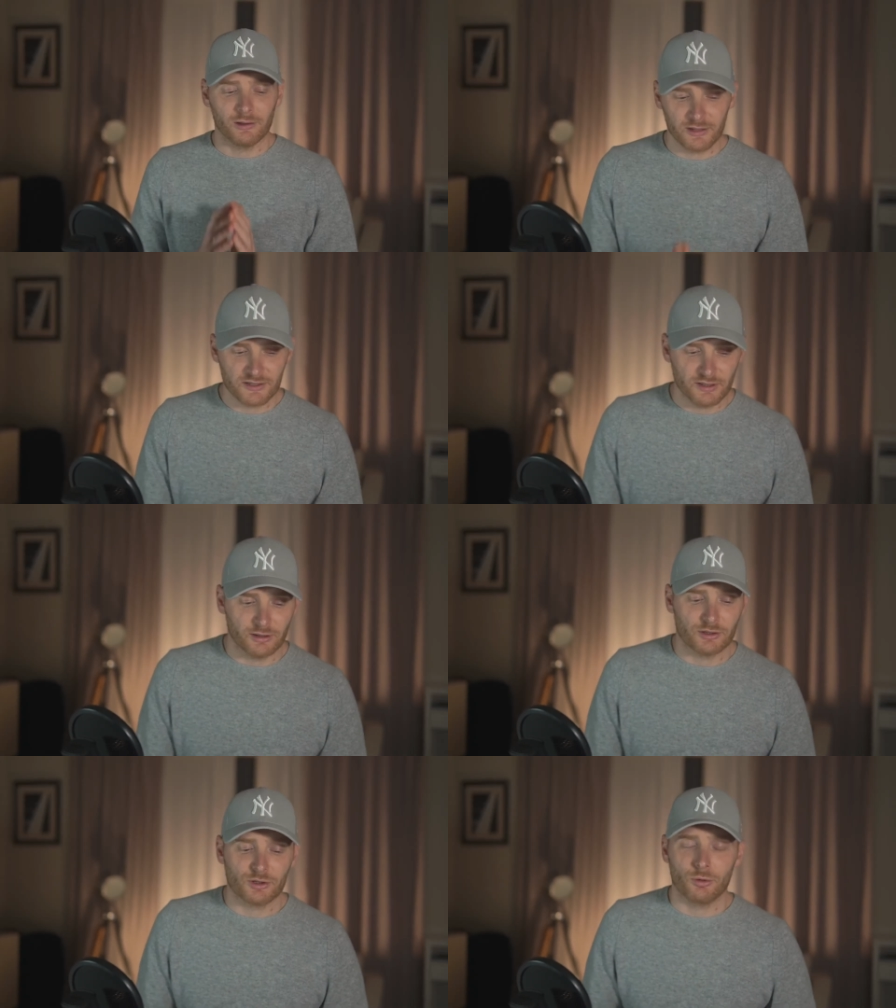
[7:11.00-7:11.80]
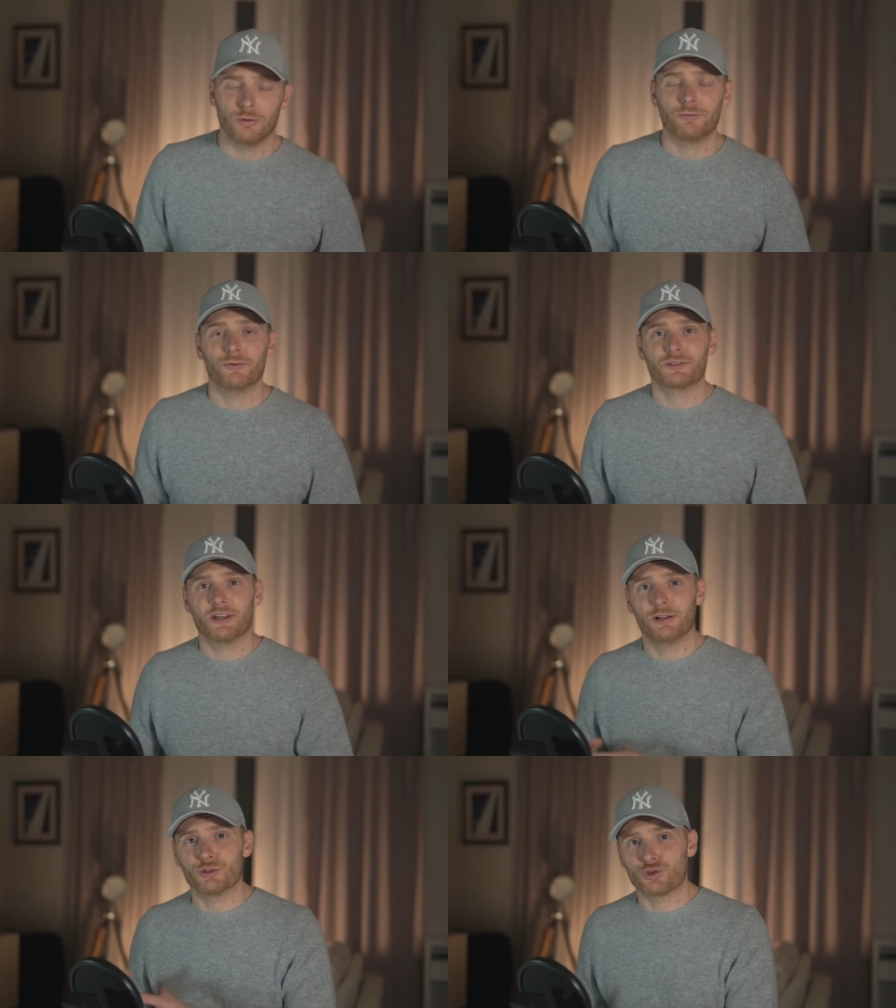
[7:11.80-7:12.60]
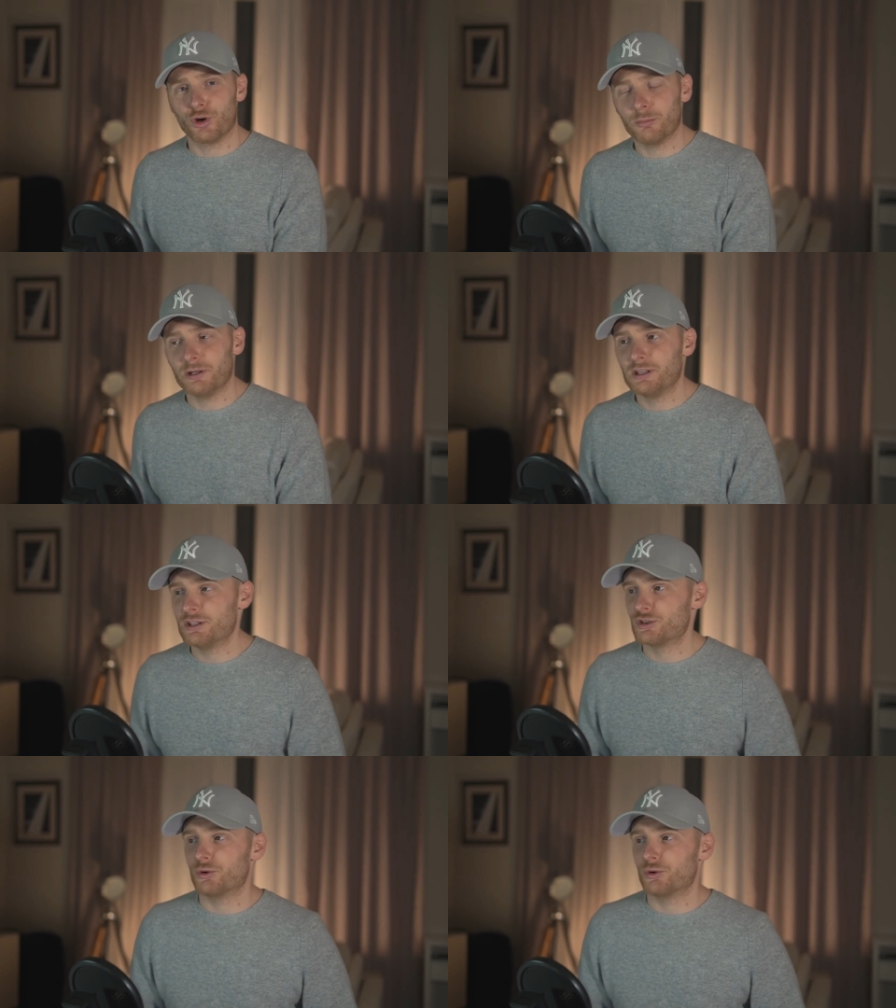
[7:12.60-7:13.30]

listing. So if you sell in Germany,